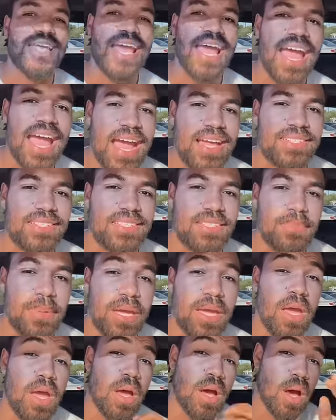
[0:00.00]
asks
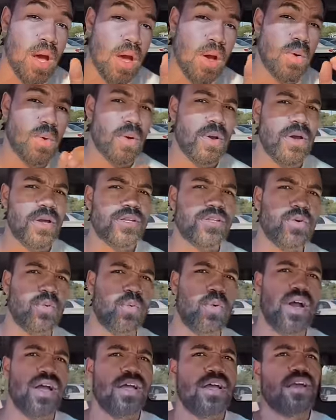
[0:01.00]
me, oh,
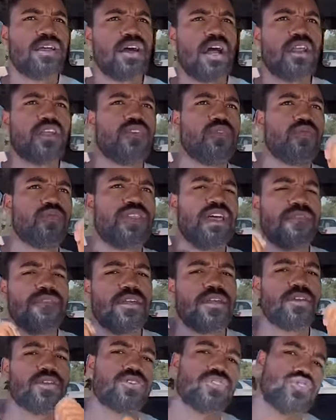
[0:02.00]
do, are you
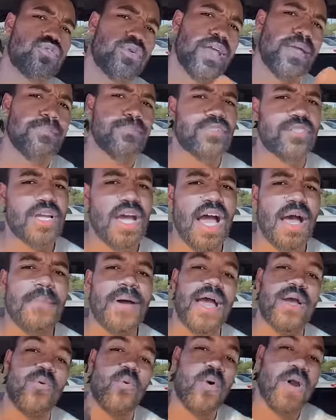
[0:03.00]
living your dream job?
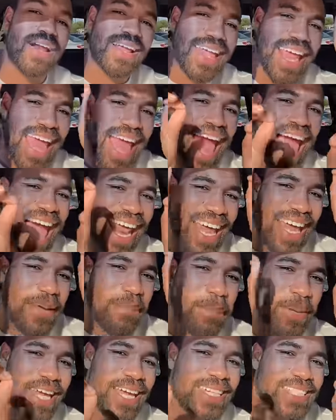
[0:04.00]
I work at a
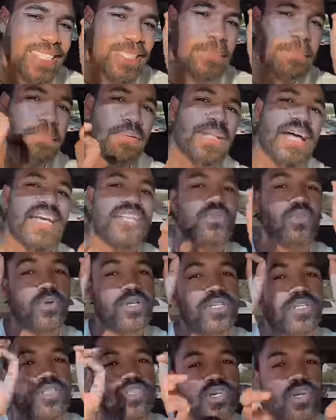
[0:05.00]
pizza place
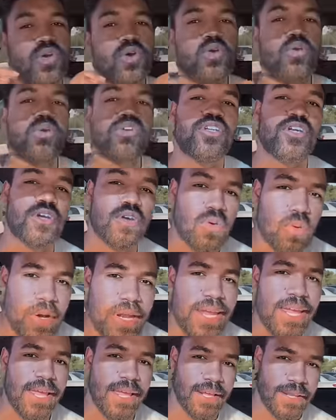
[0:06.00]
with two
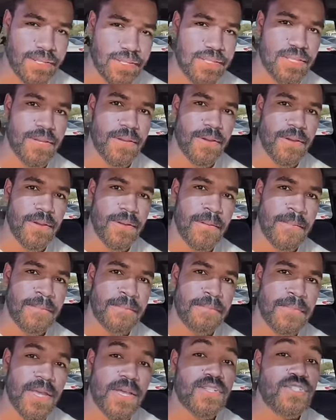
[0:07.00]
degrees.
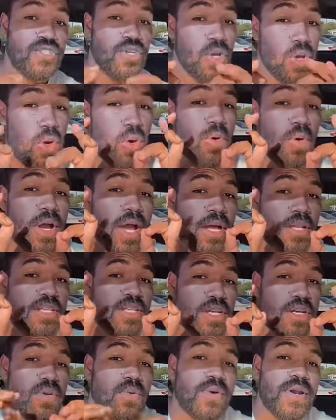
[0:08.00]
Two
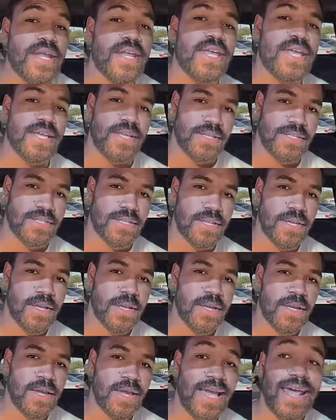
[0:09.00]
degrees
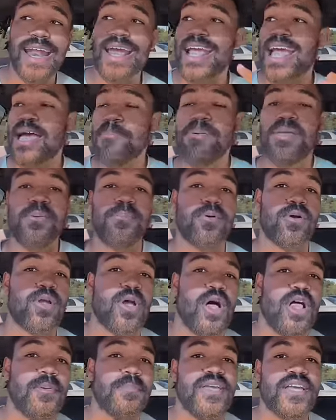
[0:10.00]
and I got people
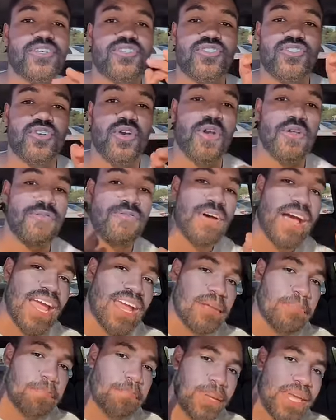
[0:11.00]
calling me a
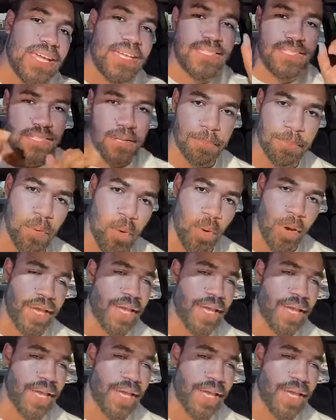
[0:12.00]
certified pizza boy.